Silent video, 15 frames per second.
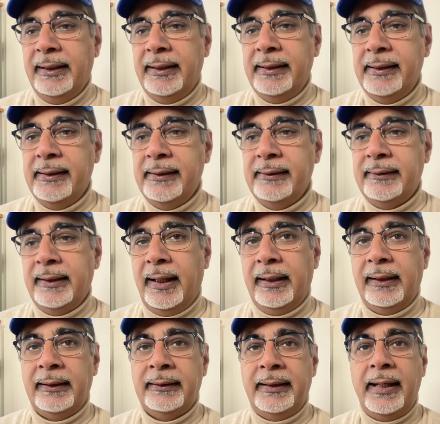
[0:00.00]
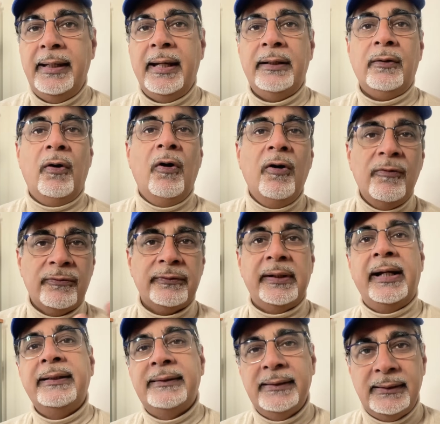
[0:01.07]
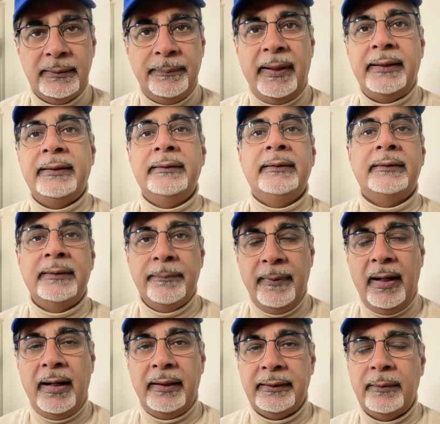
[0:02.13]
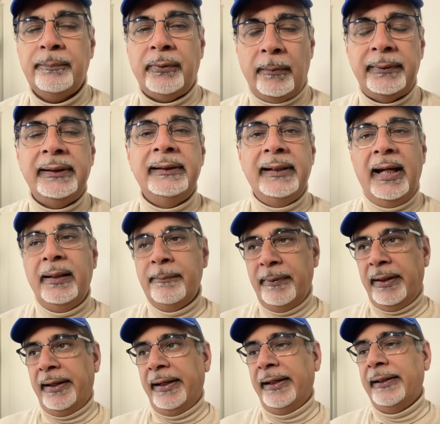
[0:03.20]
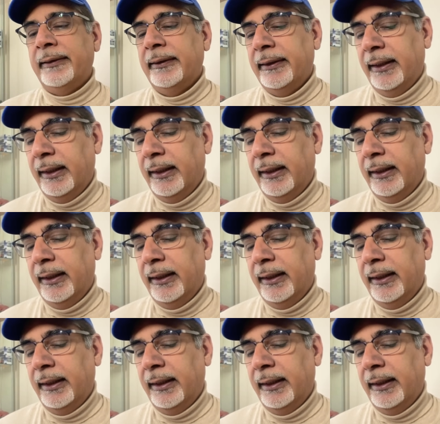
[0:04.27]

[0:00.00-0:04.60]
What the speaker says: is that they had over-anticipated the demand, and probably led by